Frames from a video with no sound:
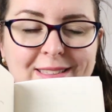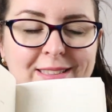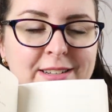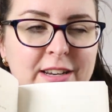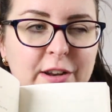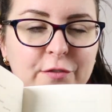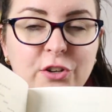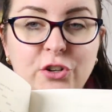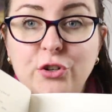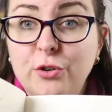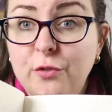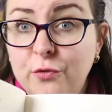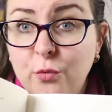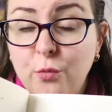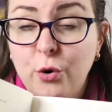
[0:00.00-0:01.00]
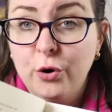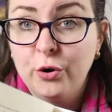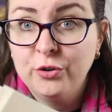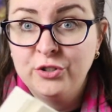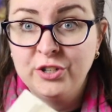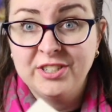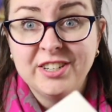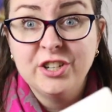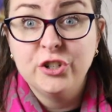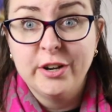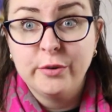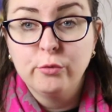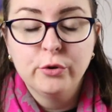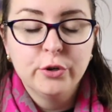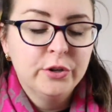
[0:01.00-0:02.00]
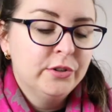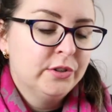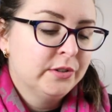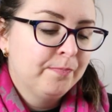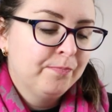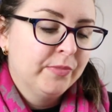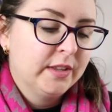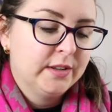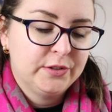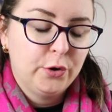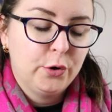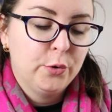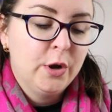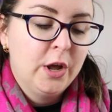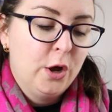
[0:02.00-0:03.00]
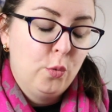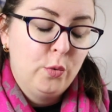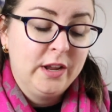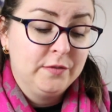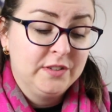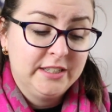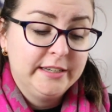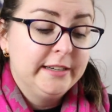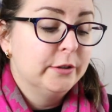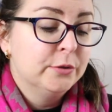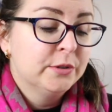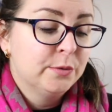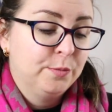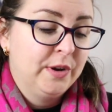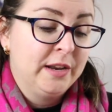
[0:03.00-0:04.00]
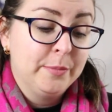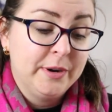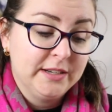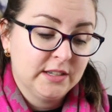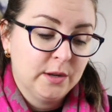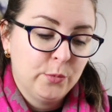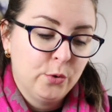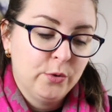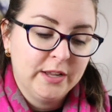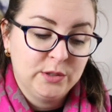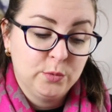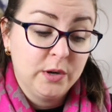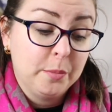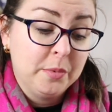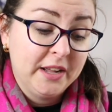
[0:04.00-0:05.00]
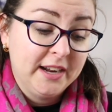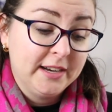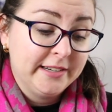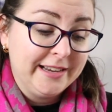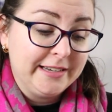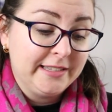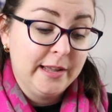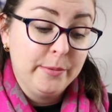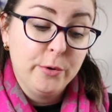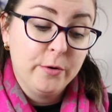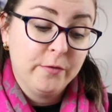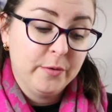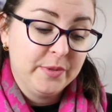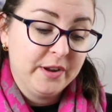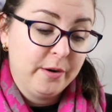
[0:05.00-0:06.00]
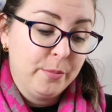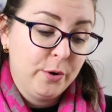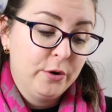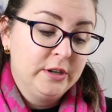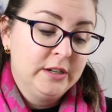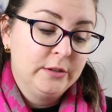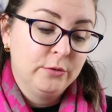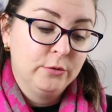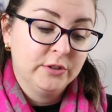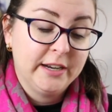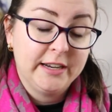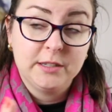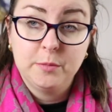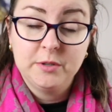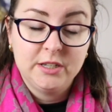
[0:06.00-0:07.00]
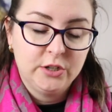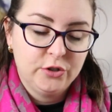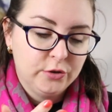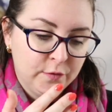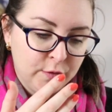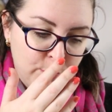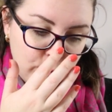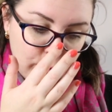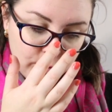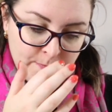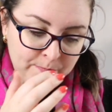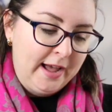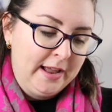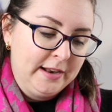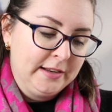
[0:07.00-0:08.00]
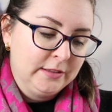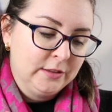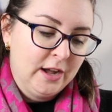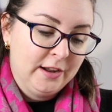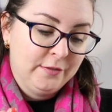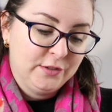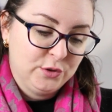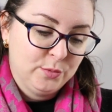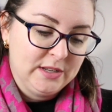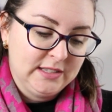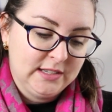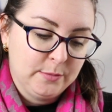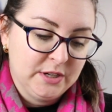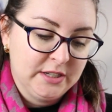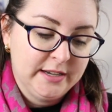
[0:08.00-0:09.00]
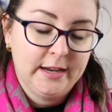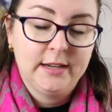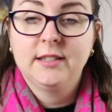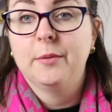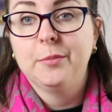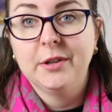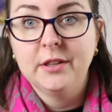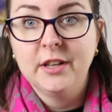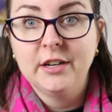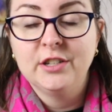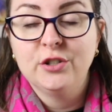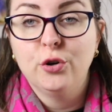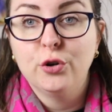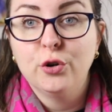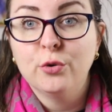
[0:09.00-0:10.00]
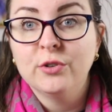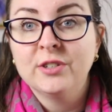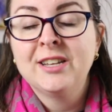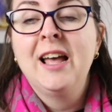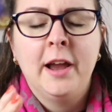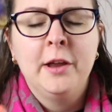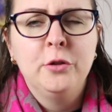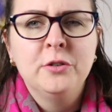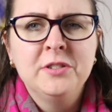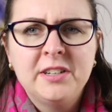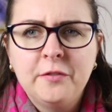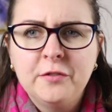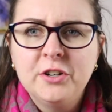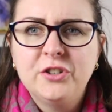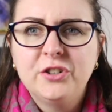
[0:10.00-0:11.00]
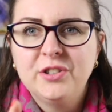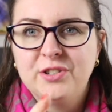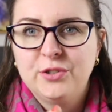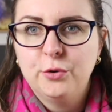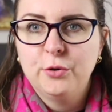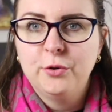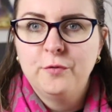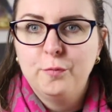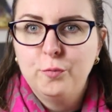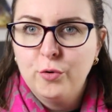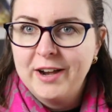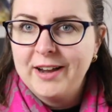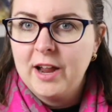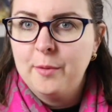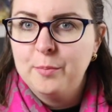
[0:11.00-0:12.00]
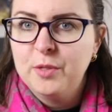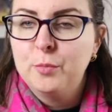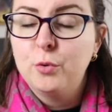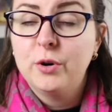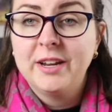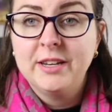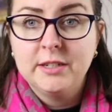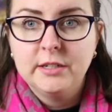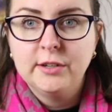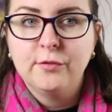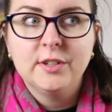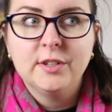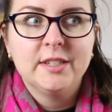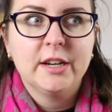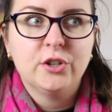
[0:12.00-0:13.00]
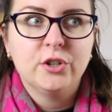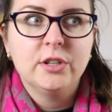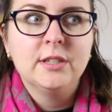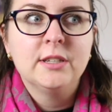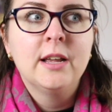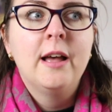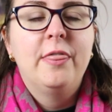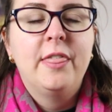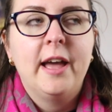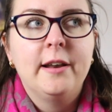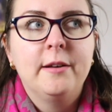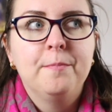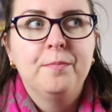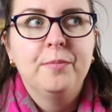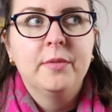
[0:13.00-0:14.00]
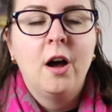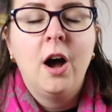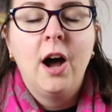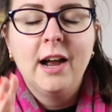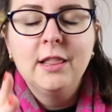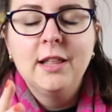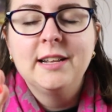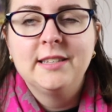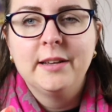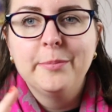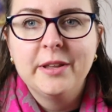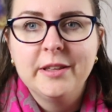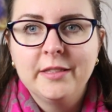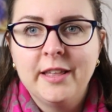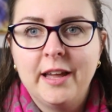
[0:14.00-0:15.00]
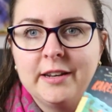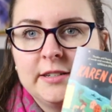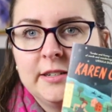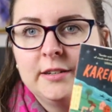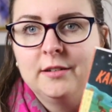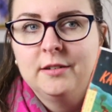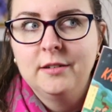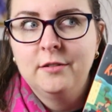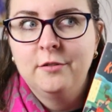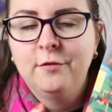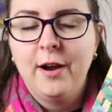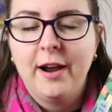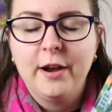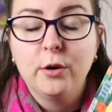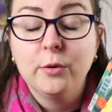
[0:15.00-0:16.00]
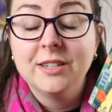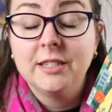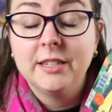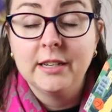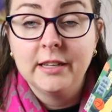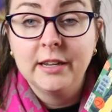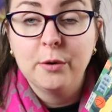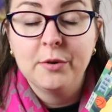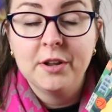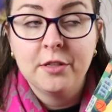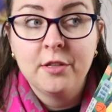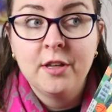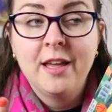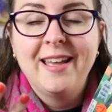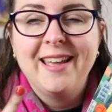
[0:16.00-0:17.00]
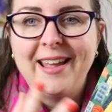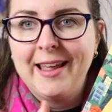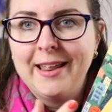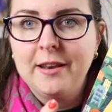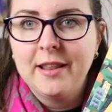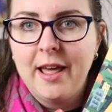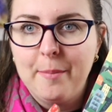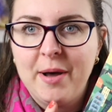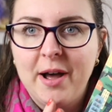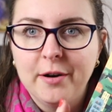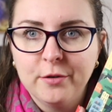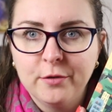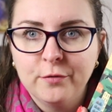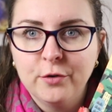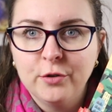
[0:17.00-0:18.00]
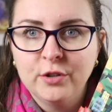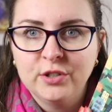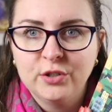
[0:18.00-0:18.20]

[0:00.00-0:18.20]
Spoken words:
the definition of the word just in general use. So we have steals in basketball. That's when a player takes their ball from their opponent or takes possession of the ball. And in life, it's when someone takes something that is not yours. And those definitions sort of break up the book into different sections that highlight something that Freya is dealing with in that part of the